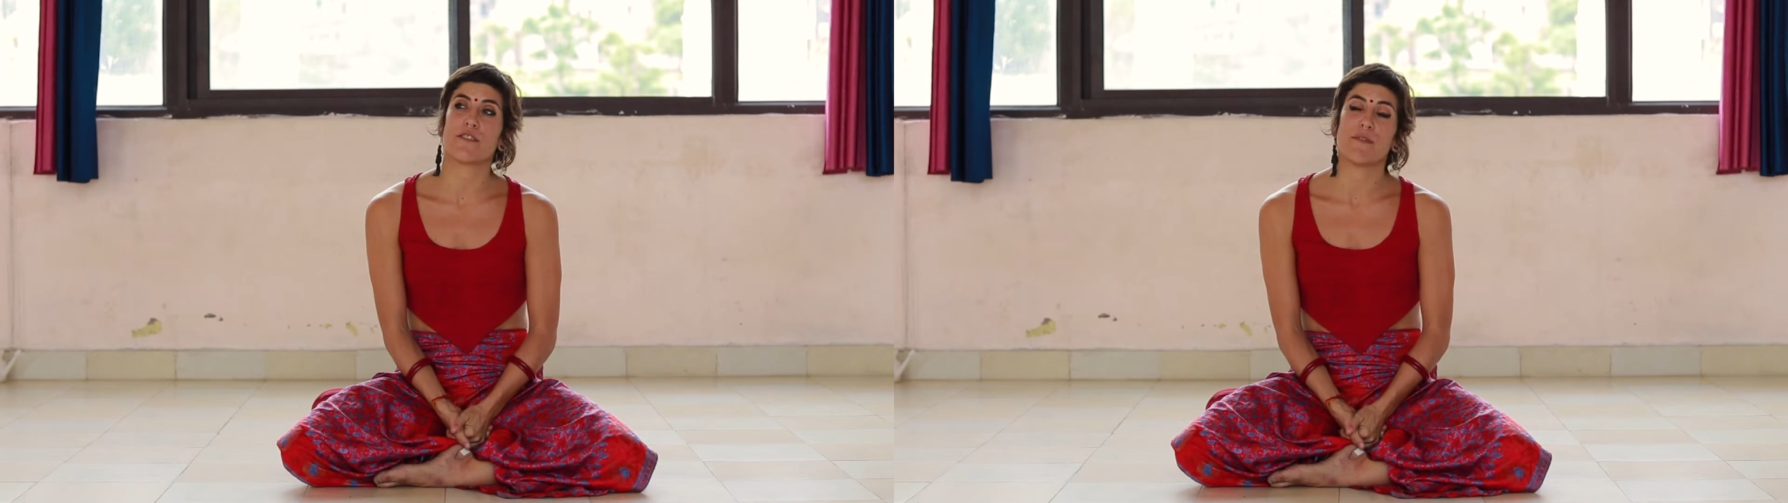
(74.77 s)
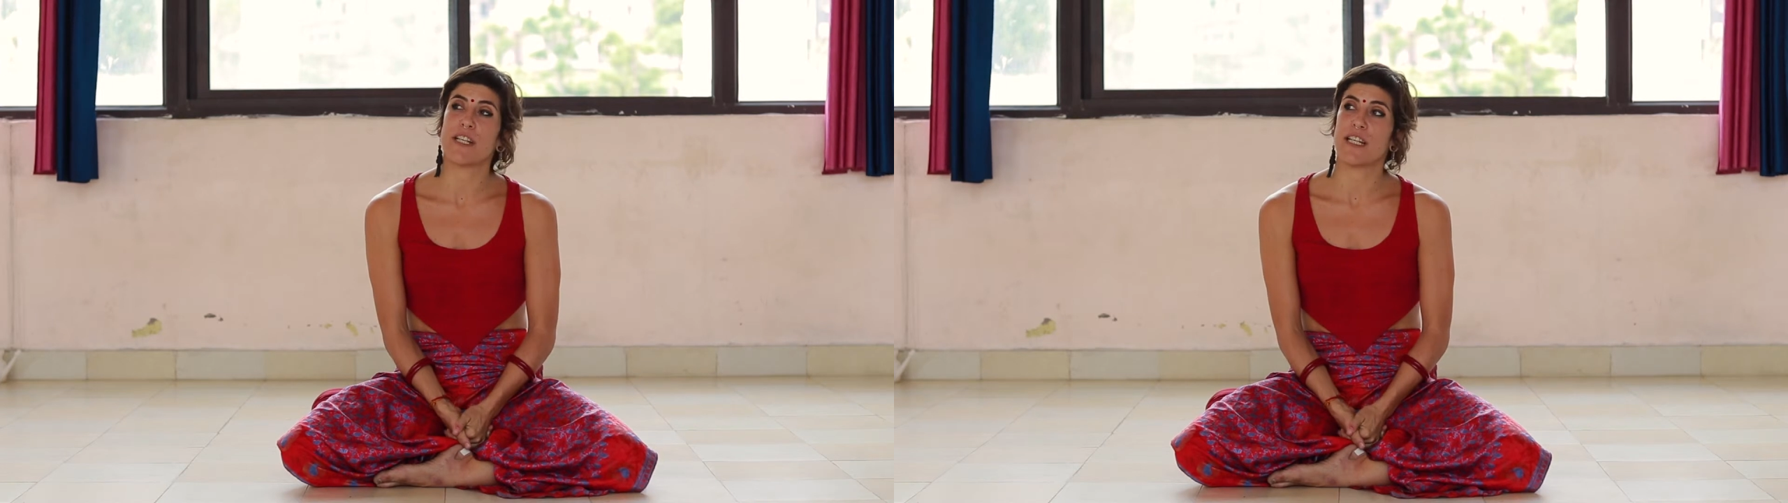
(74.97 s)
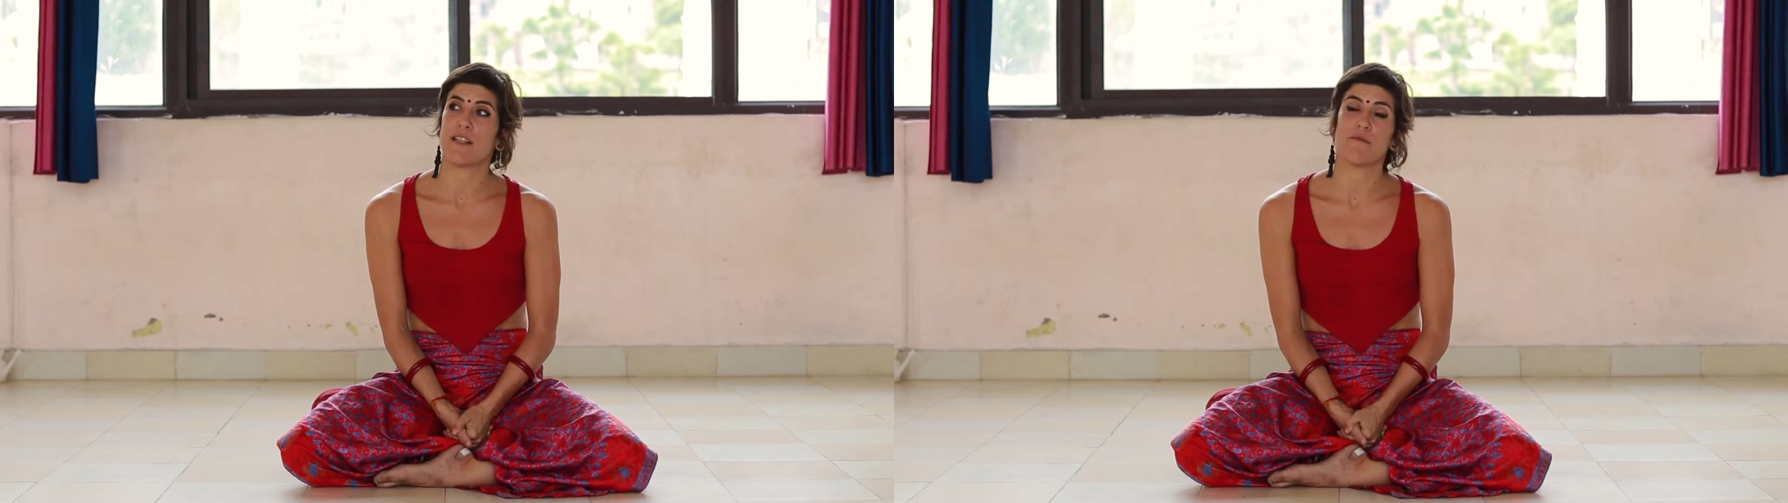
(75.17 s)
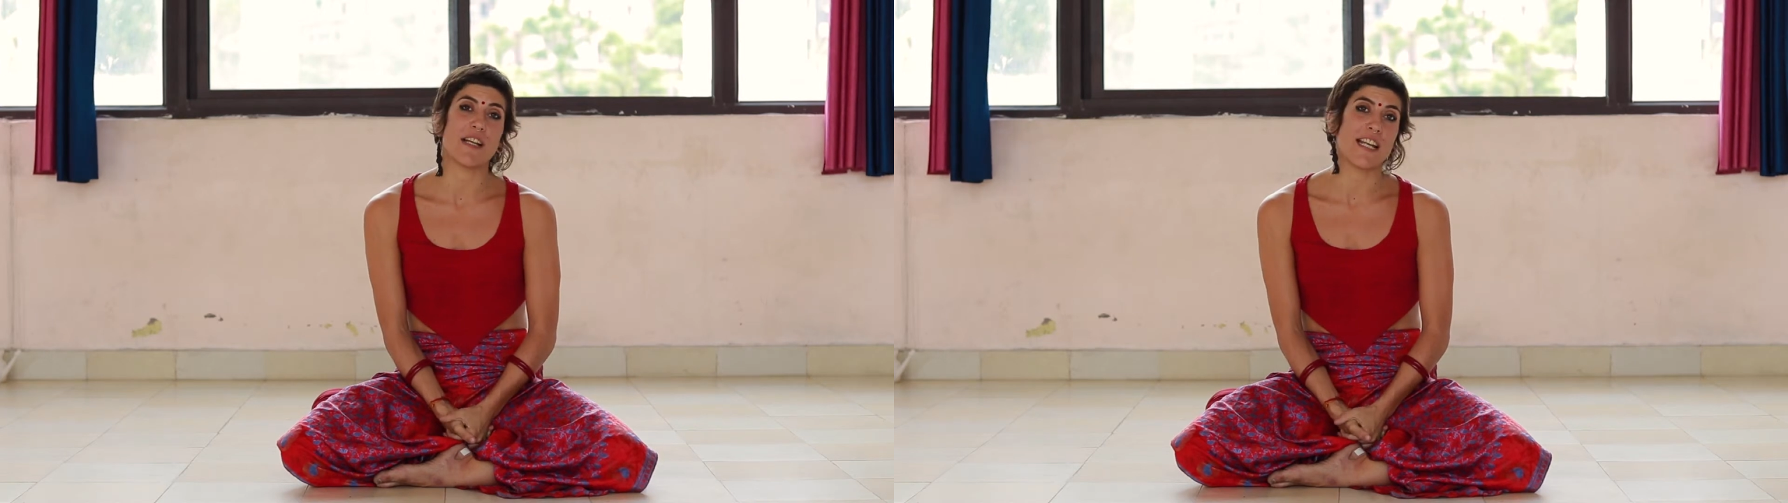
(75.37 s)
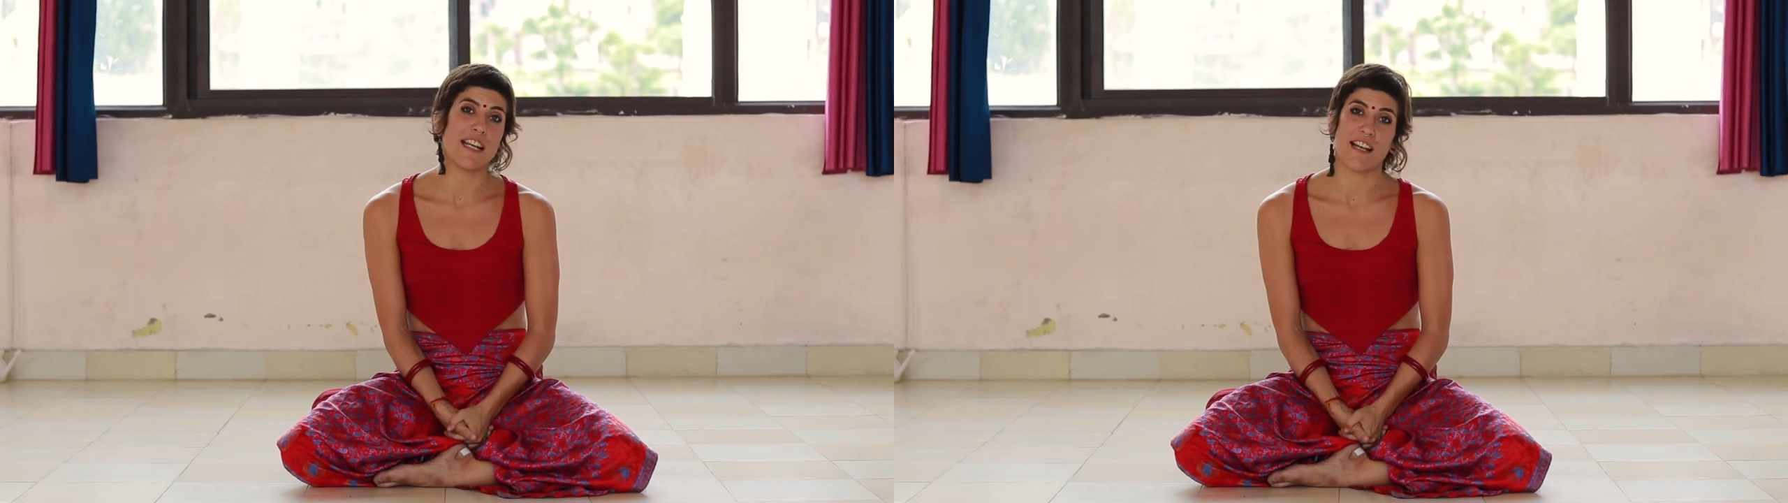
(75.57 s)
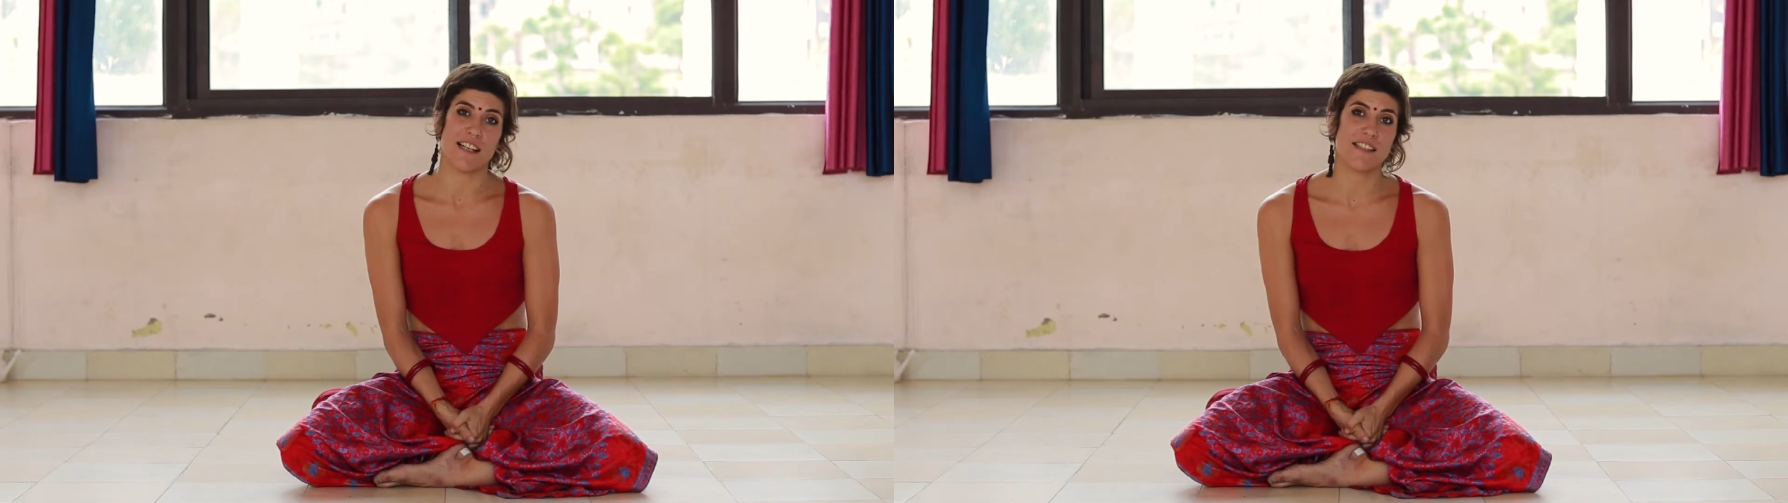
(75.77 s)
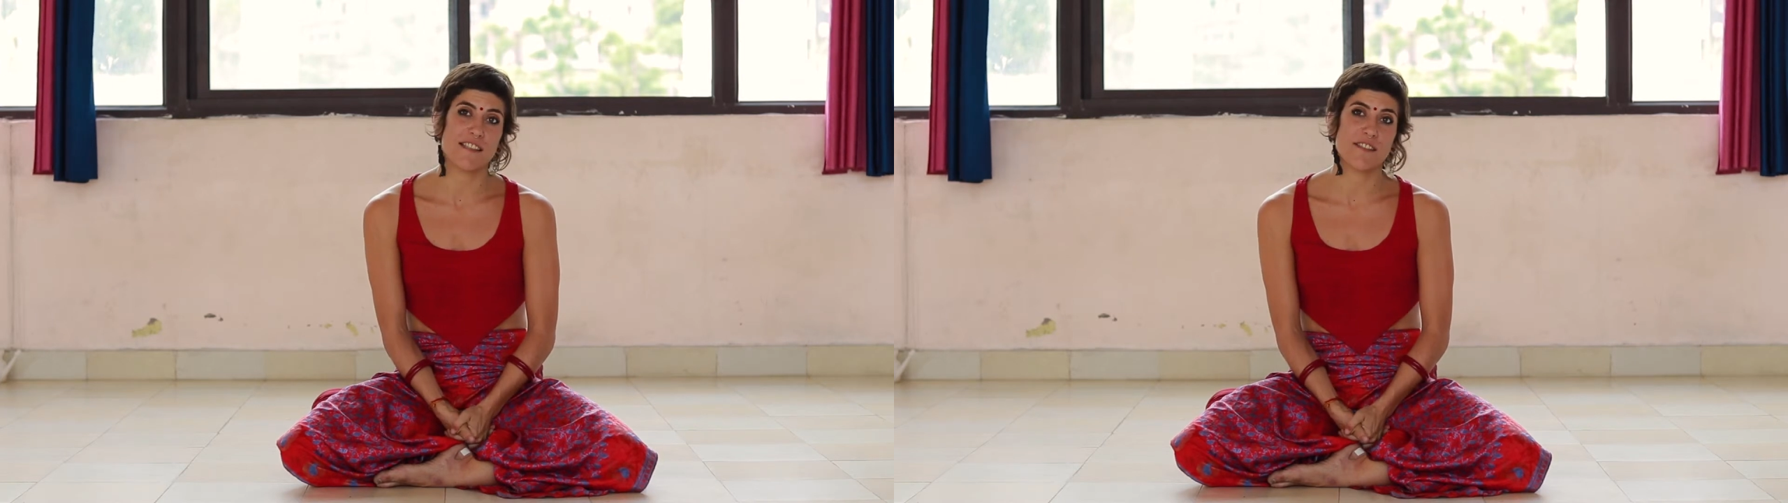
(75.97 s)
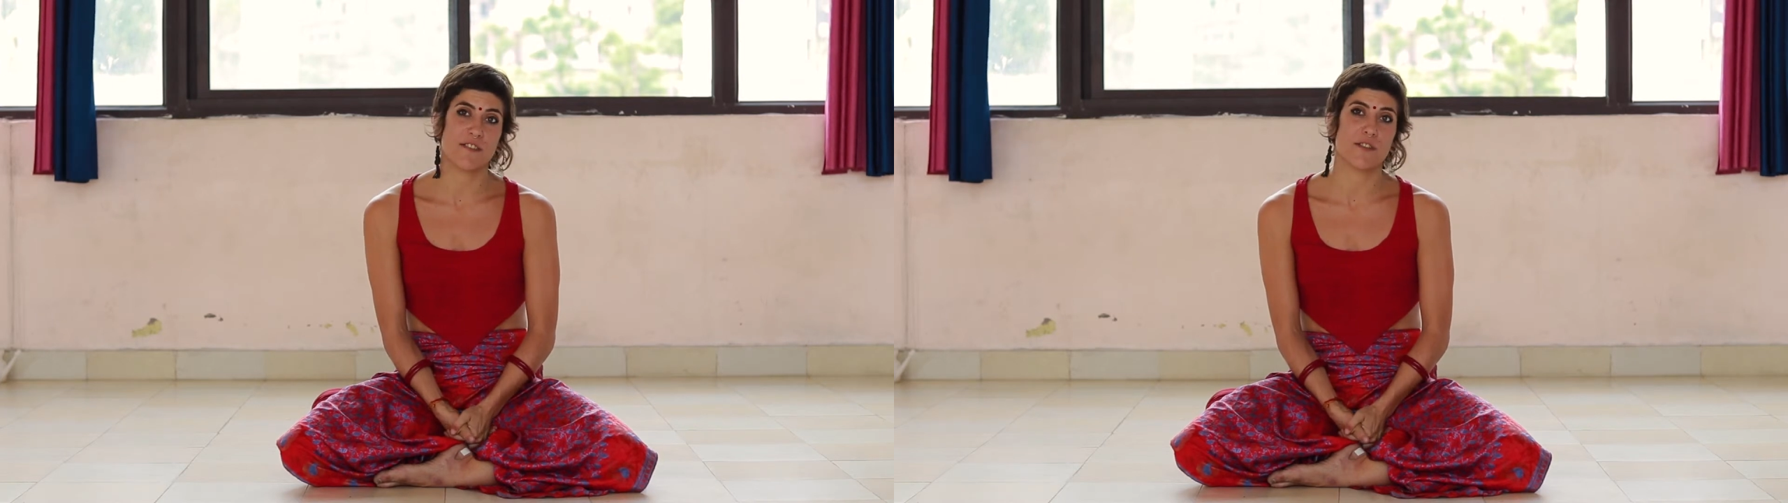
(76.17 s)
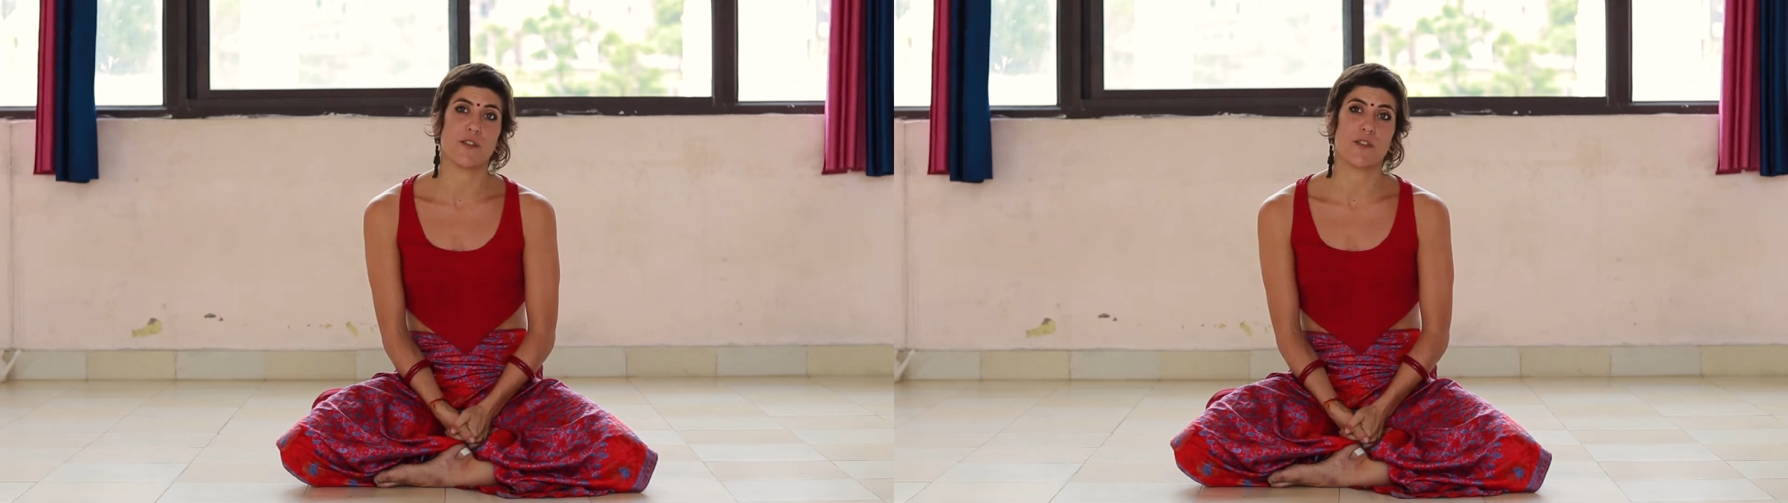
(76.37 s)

very, very nice.